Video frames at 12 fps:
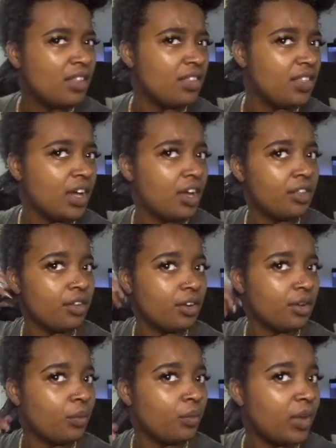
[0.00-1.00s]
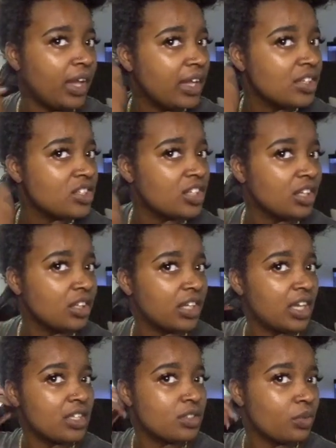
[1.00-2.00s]
The other way,
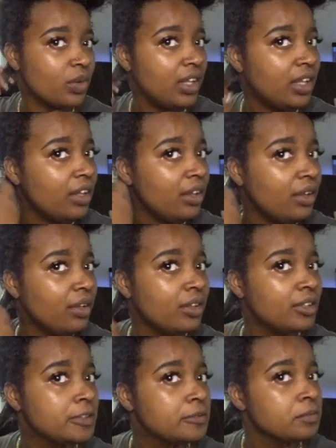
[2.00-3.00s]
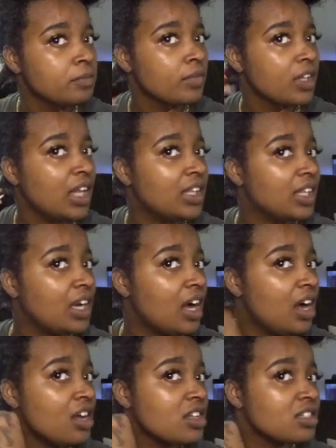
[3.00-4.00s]
shingling as well. And then I
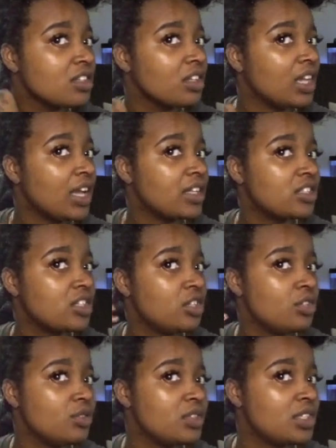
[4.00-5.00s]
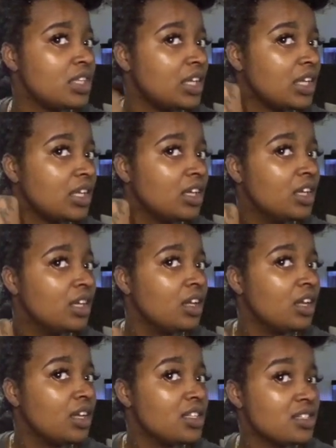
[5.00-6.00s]
also like to use the,
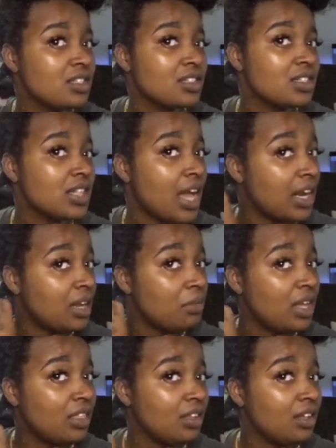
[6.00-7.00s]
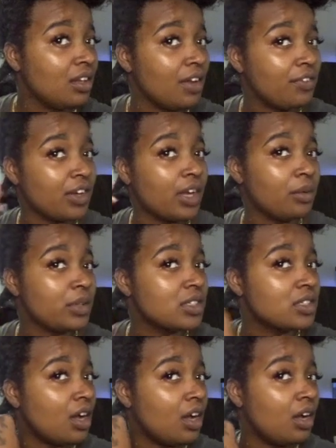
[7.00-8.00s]
is this a sliding method? I forgot what
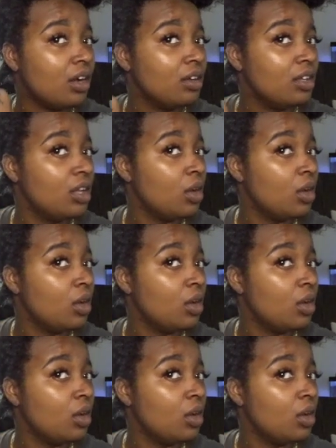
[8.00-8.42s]
it's called.